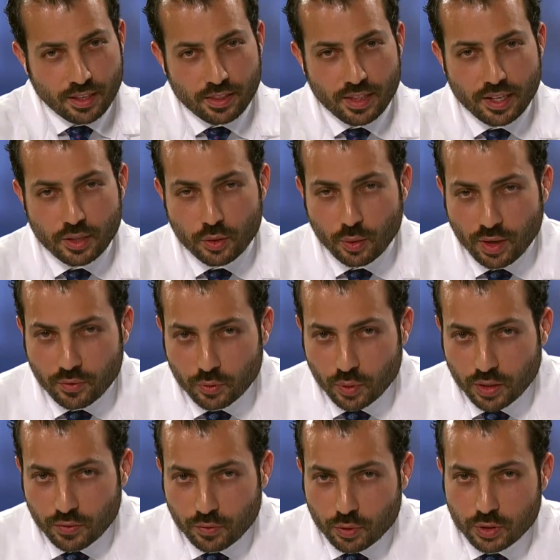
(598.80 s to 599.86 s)
Thank you
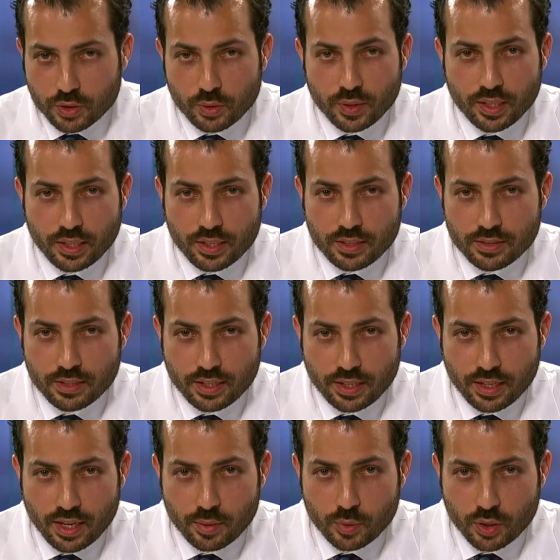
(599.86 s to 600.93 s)
everyone for tuning in
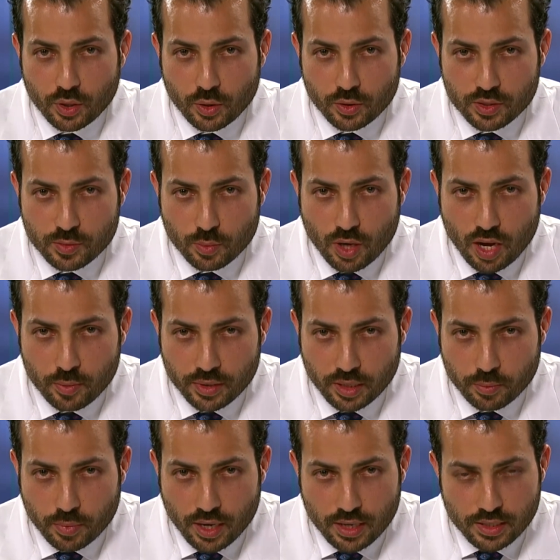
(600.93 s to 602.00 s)
today. I'm your host, Mohammed
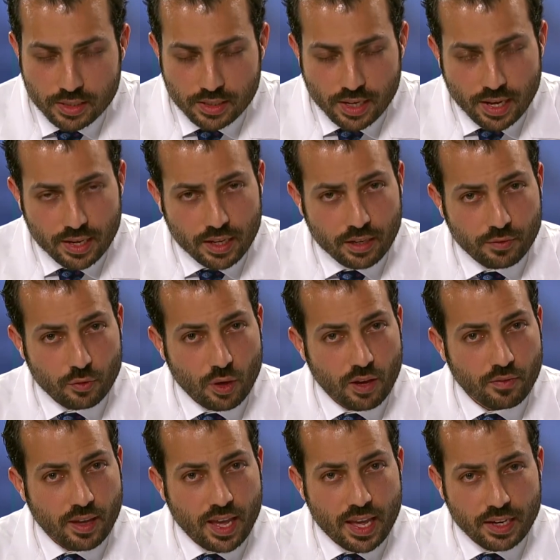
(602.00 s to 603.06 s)
Abbas. Again, if you
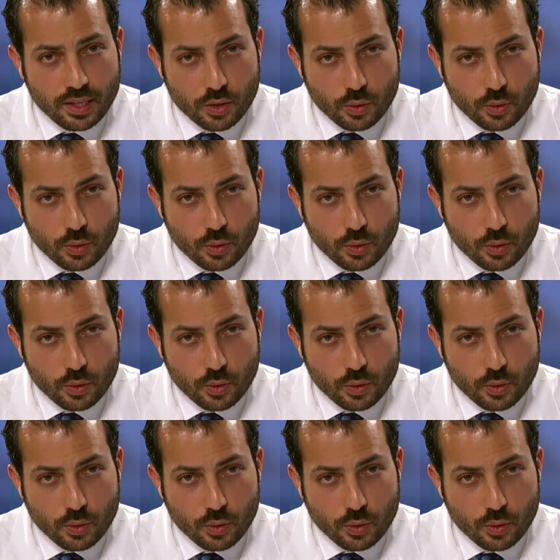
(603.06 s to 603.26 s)
have any